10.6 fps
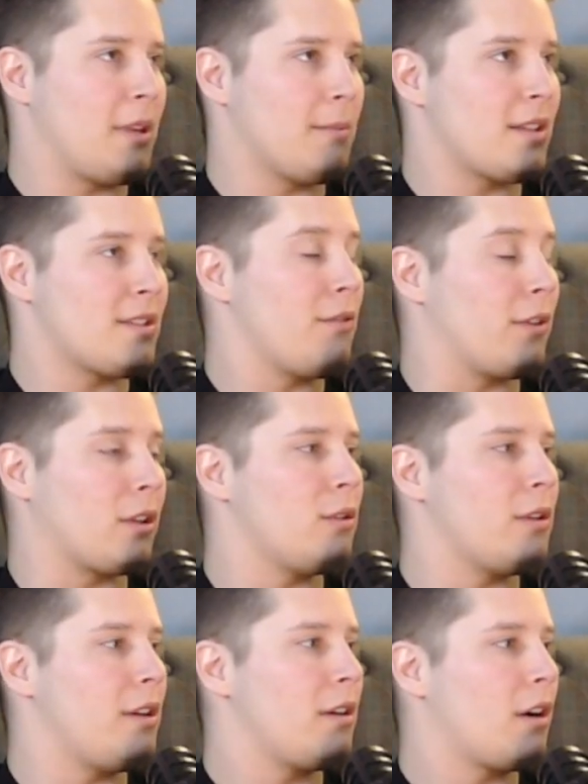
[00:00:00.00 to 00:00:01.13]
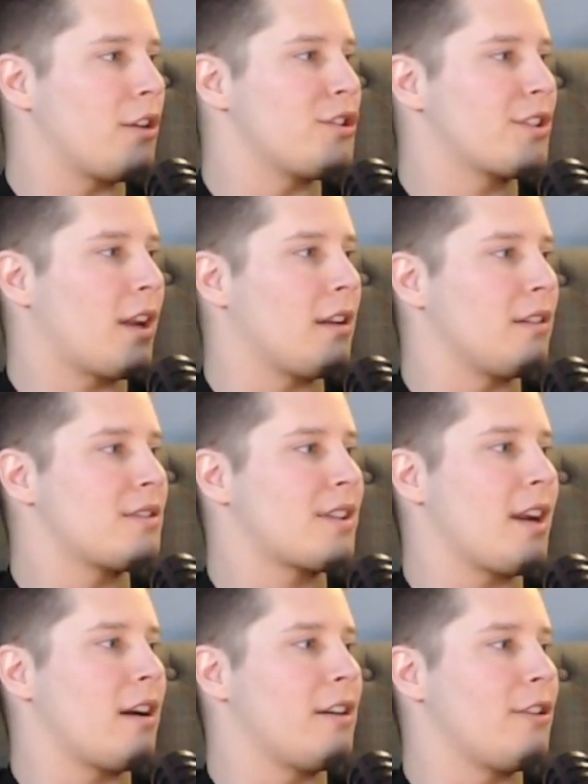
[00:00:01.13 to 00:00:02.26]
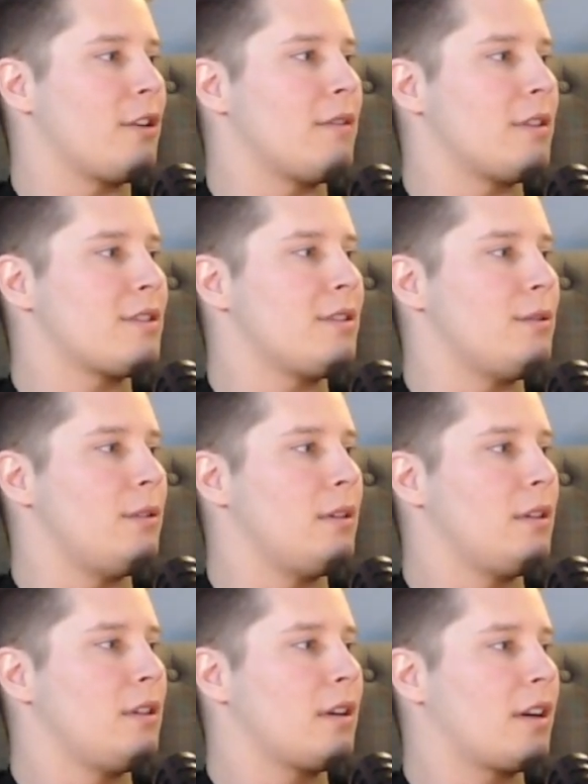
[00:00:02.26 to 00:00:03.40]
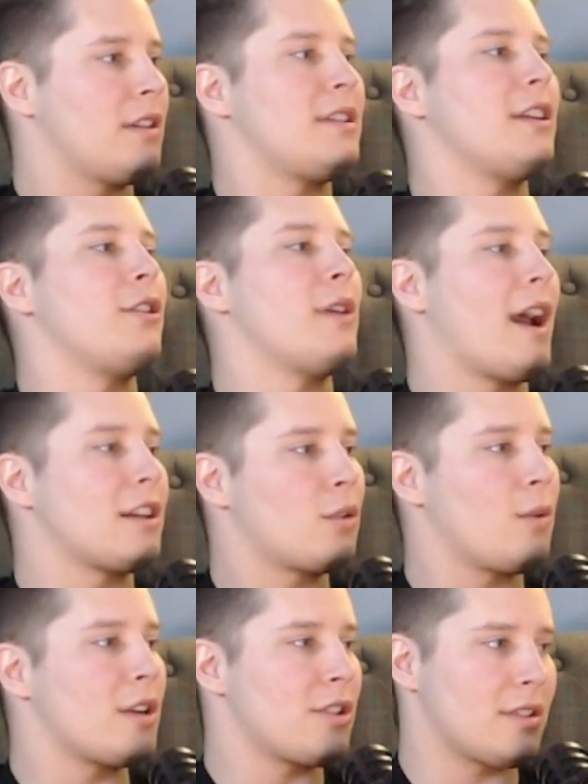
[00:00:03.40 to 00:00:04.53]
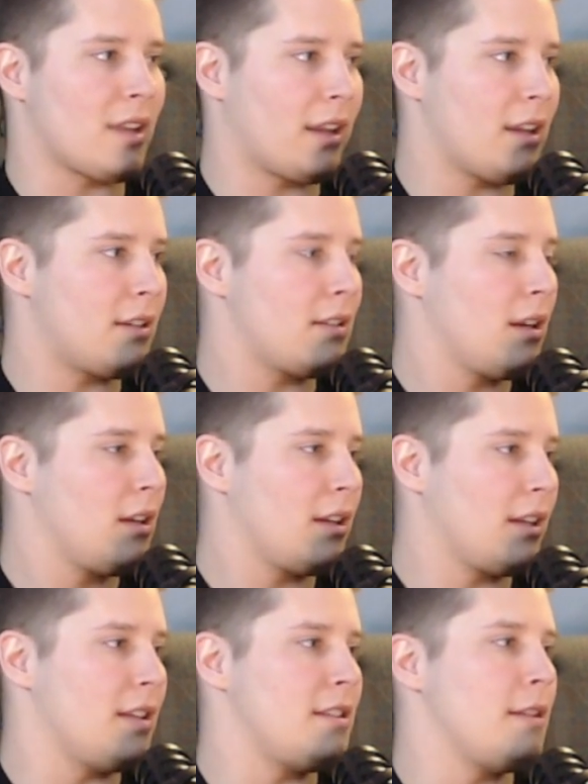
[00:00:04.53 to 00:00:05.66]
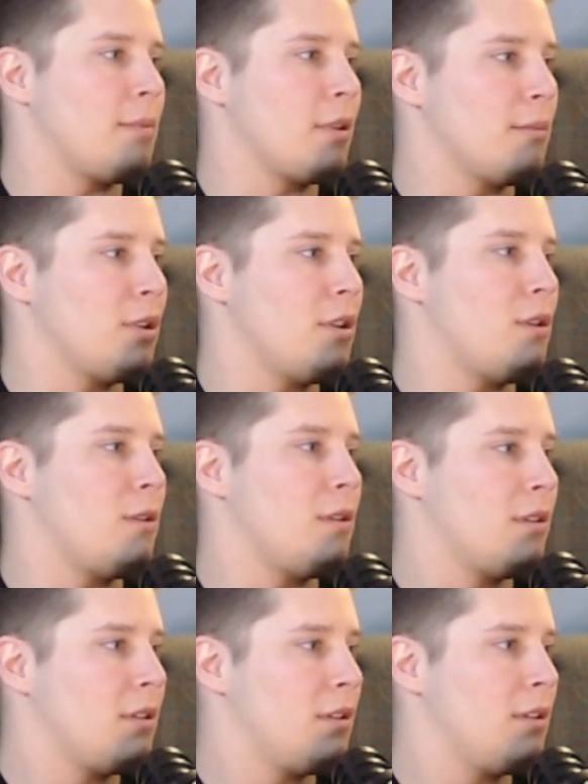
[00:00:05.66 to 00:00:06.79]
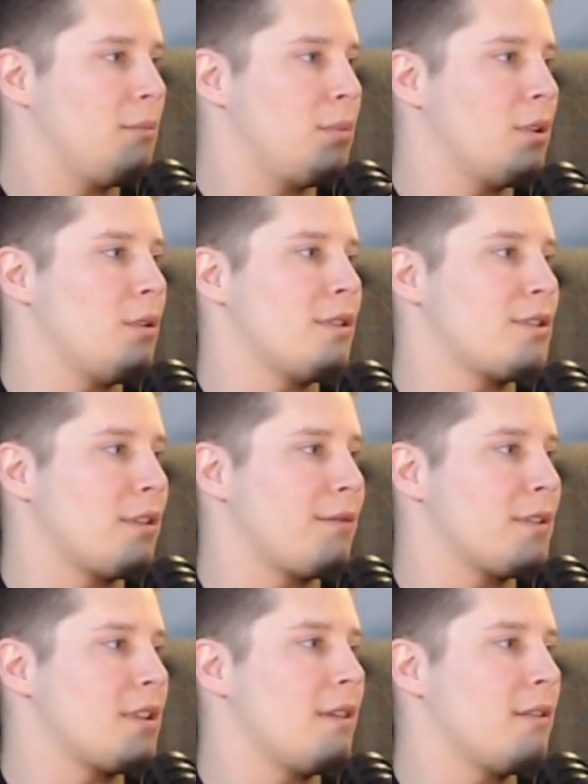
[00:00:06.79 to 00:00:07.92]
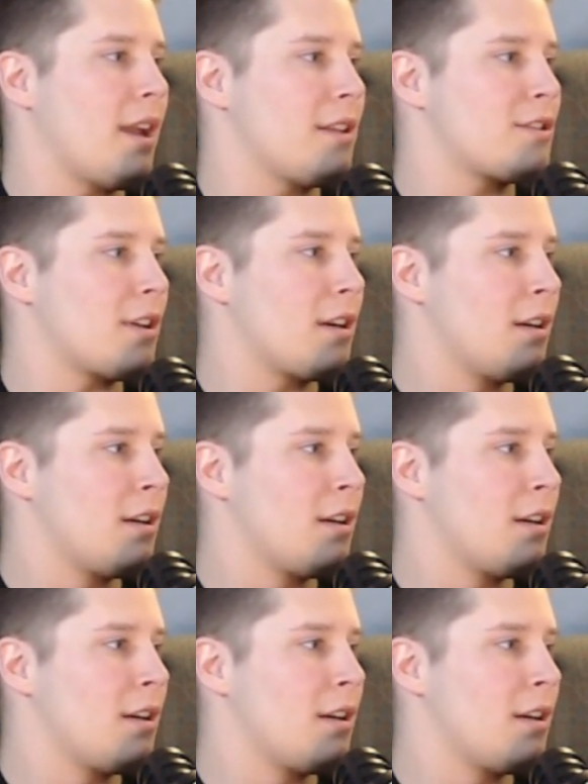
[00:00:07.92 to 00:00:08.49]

myself included, are just kind of scared and nervous to continue to ask questions and get deeper below the surface level answer.